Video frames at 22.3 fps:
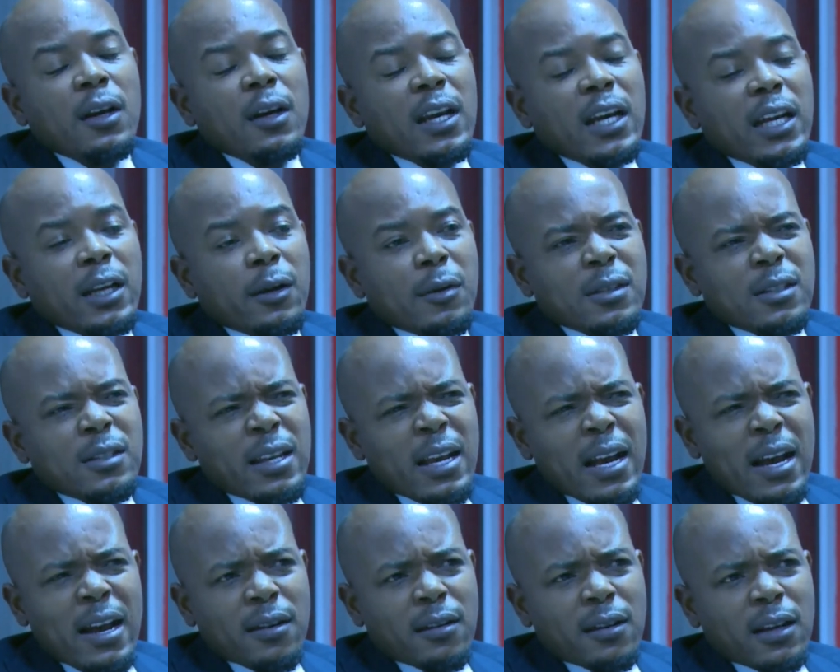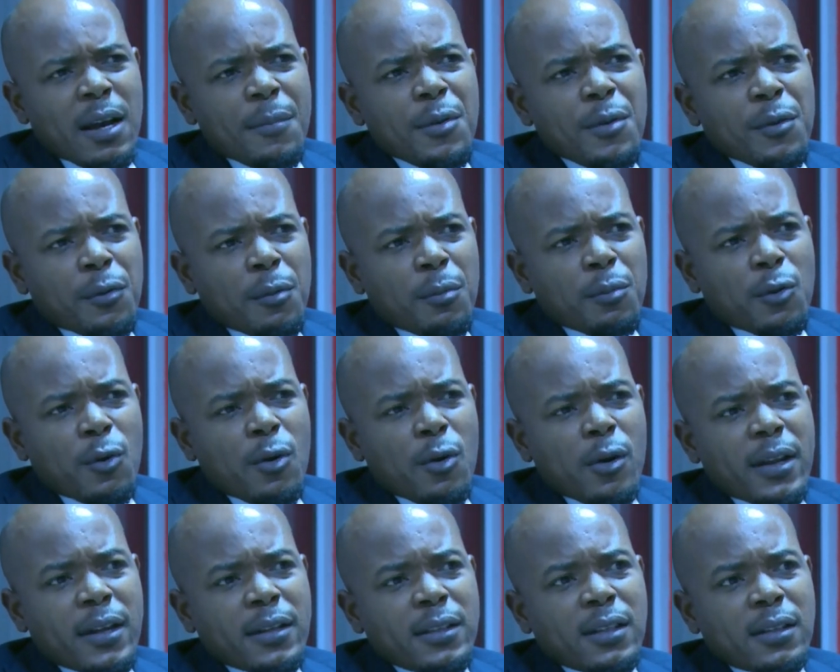And I was young, coming from
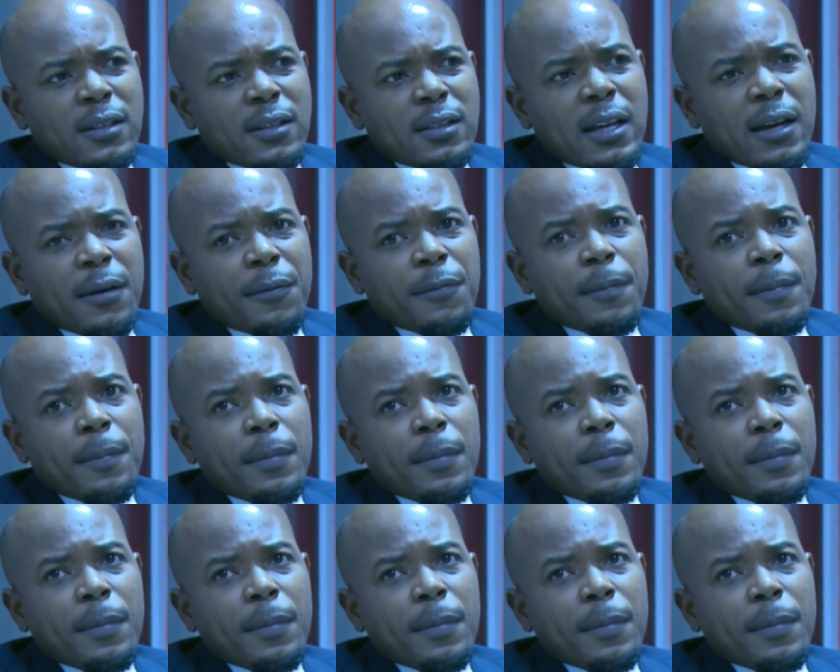college and stuff.